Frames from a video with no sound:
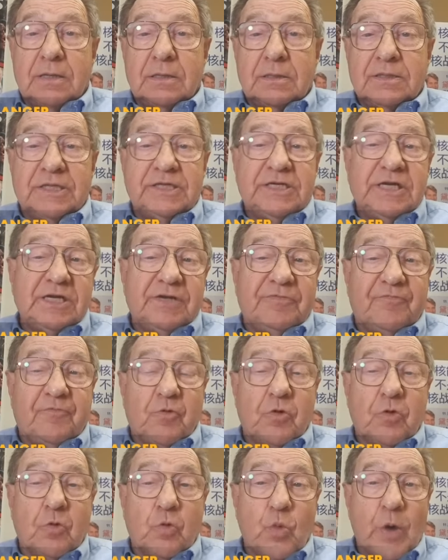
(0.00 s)
This is
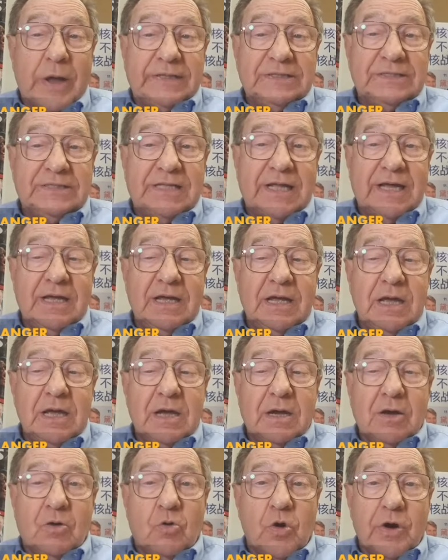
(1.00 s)
for Wednesday,
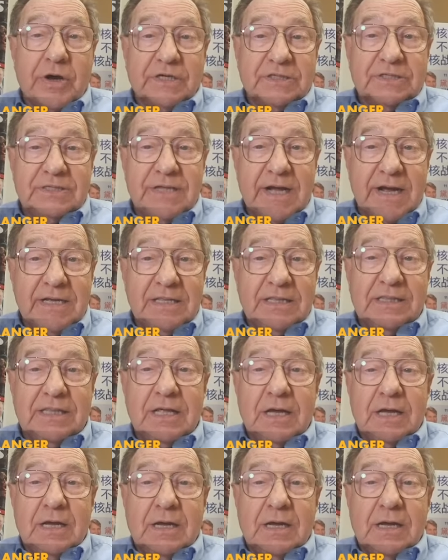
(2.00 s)
August 9th.